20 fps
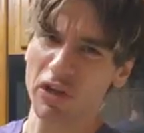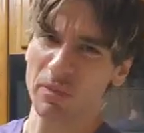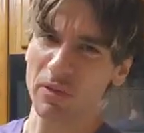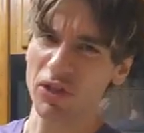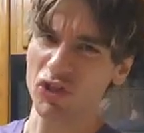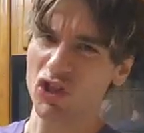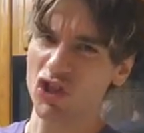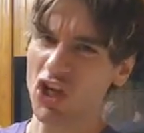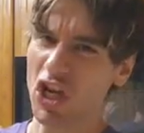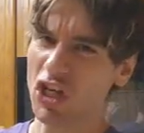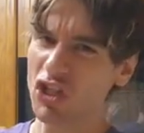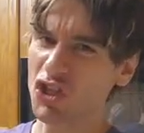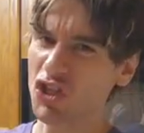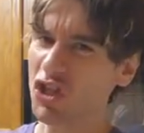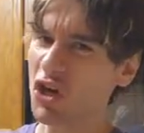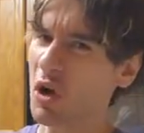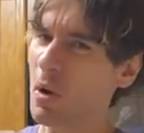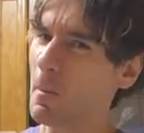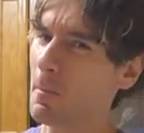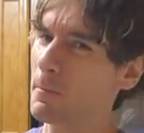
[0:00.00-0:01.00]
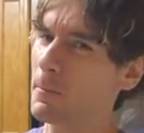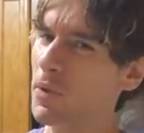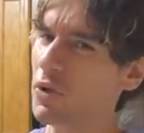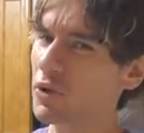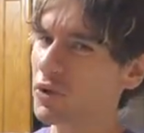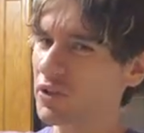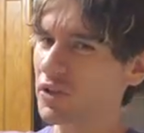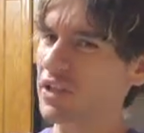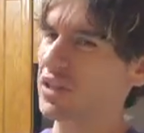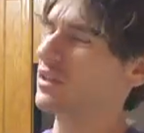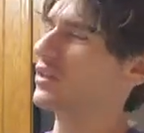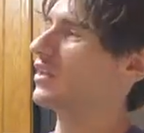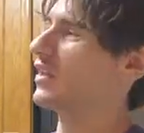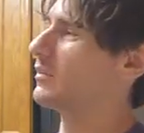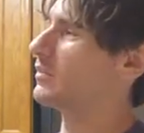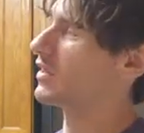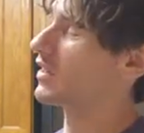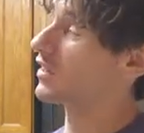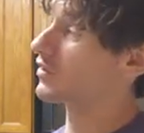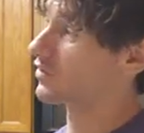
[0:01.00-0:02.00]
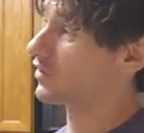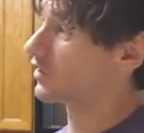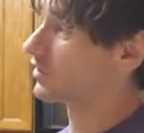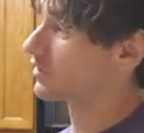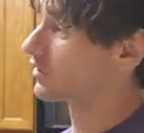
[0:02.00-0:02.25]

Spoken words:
to be changed completely because of this